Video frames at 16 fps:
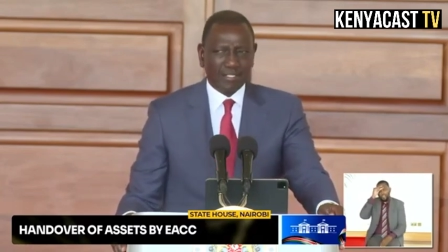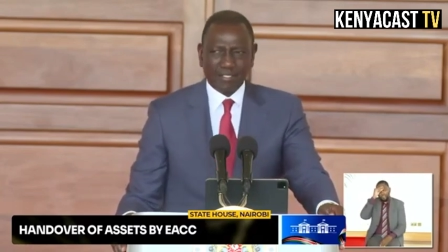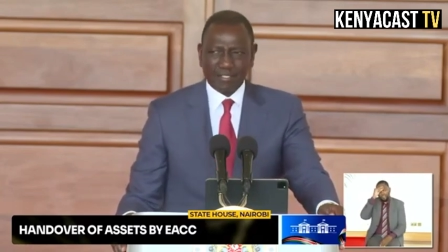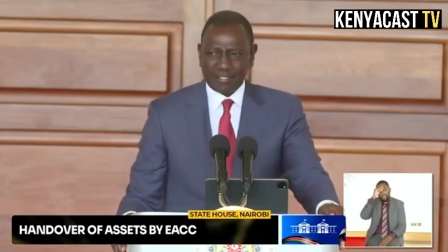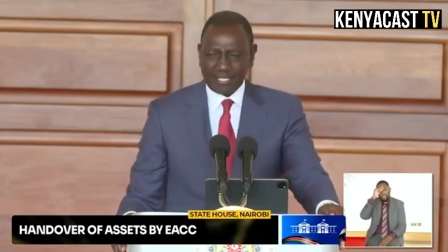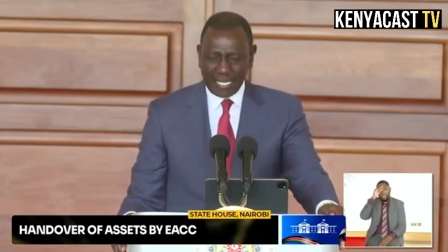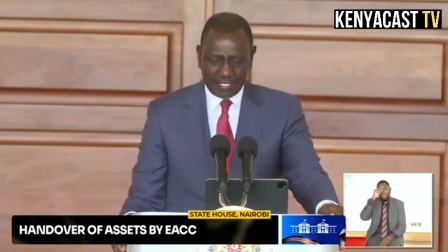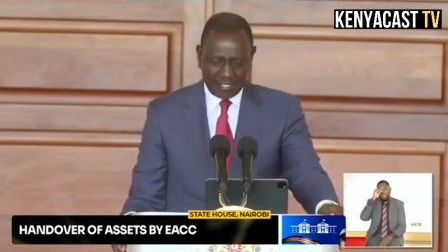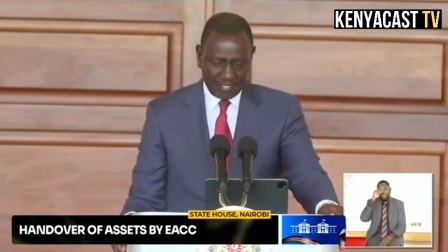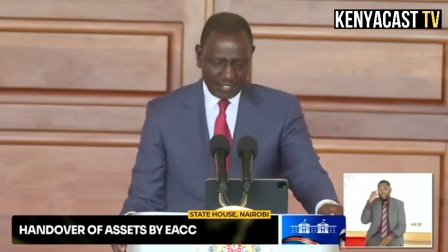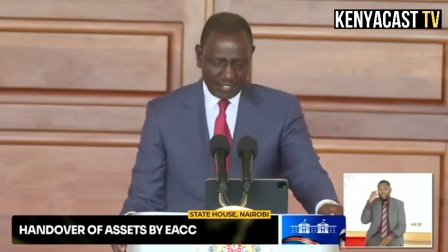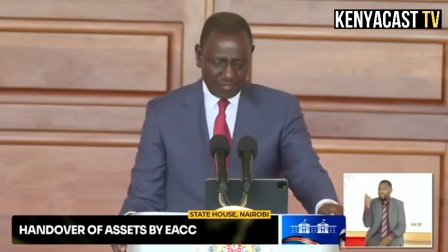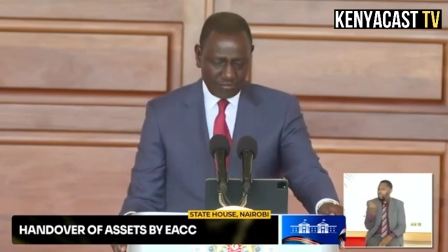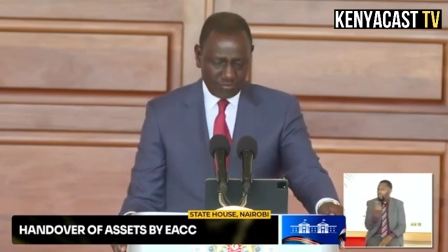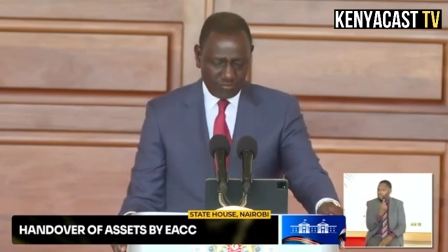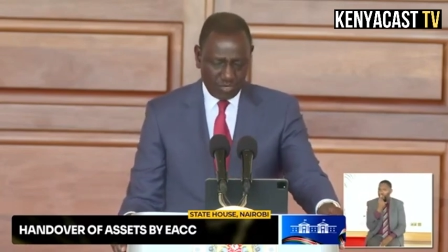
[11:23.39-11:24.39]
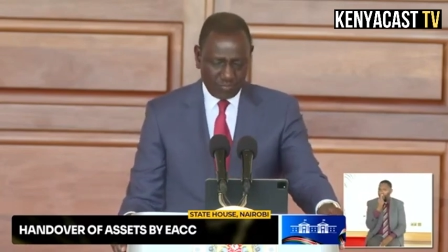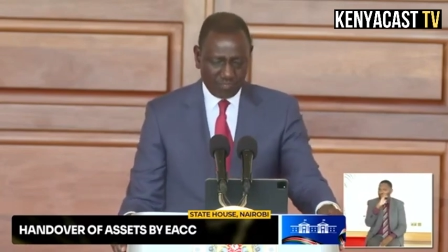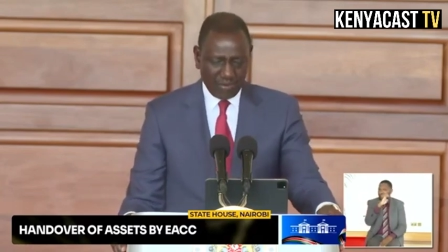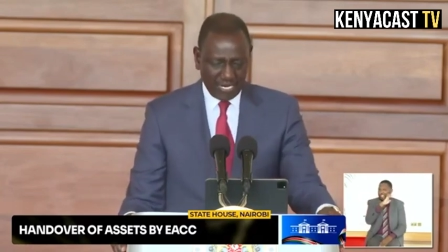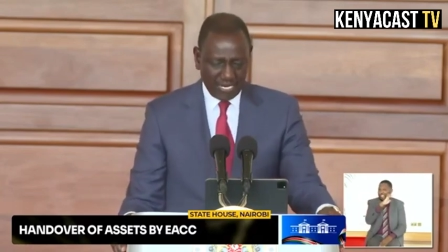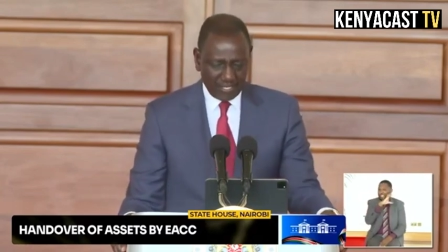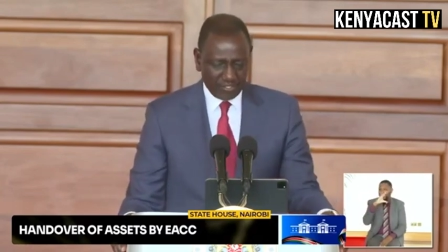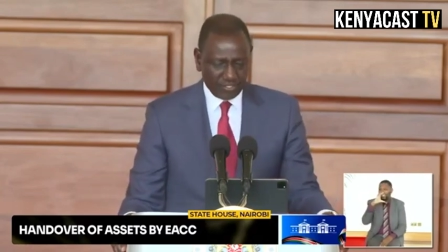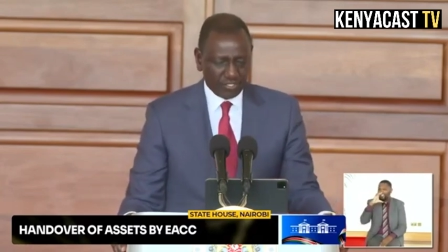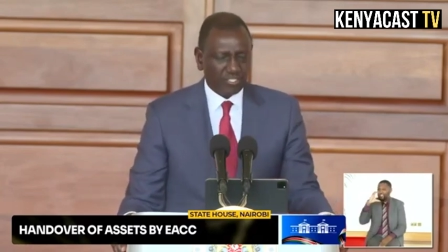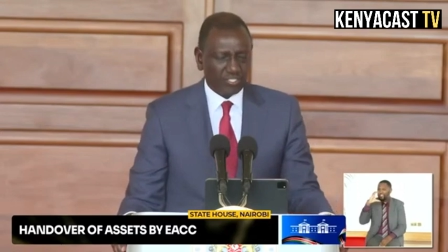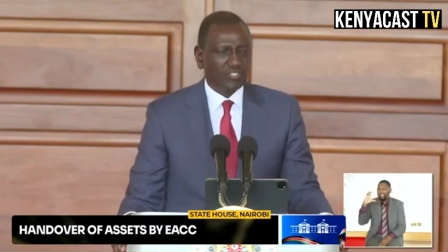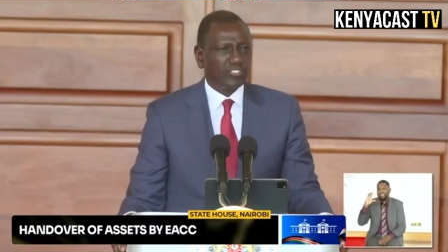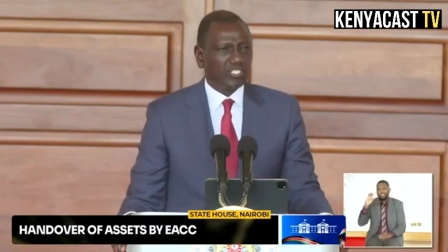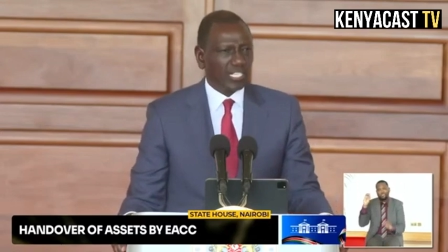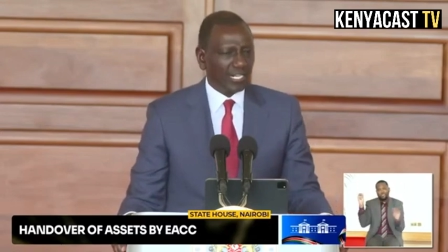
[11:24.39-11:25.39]
that we manage,
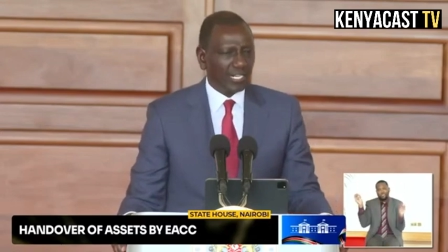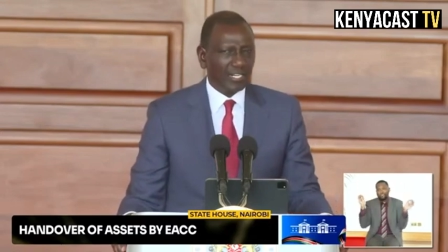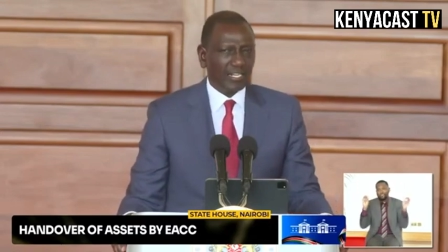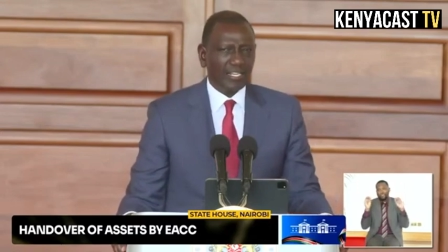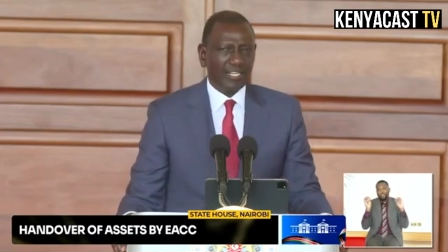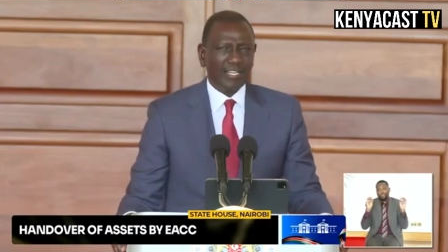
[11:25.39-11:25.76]
deal,